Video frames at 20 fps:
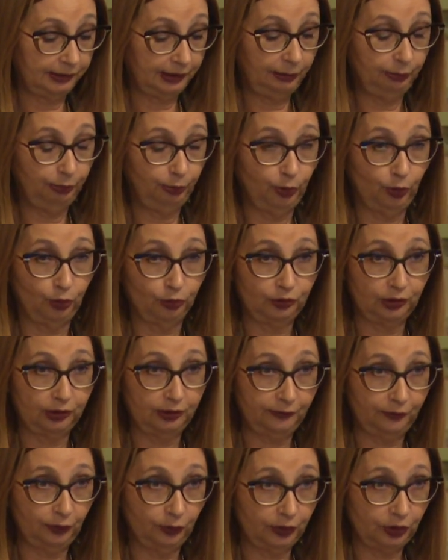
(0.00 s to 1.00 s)
important
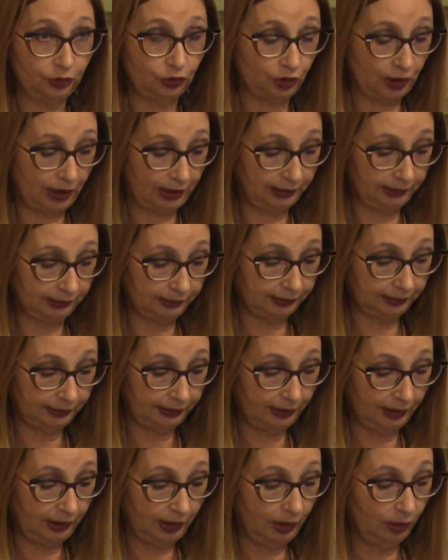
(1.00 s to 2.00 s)
for the child,
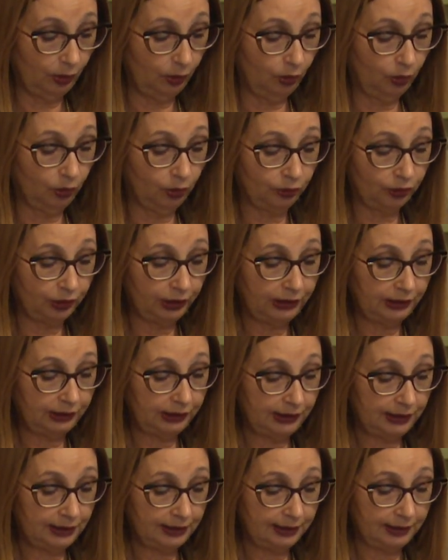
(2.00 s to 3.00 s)
or it
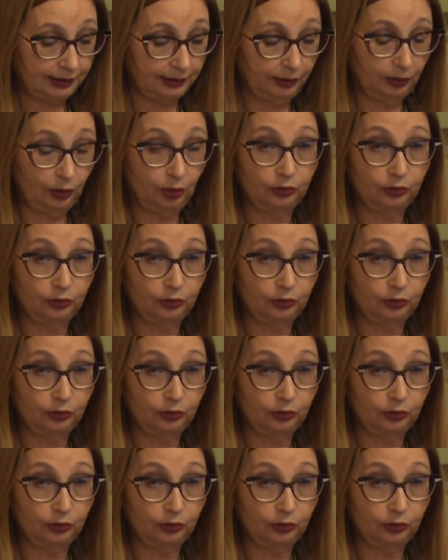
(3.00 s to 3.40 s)
is on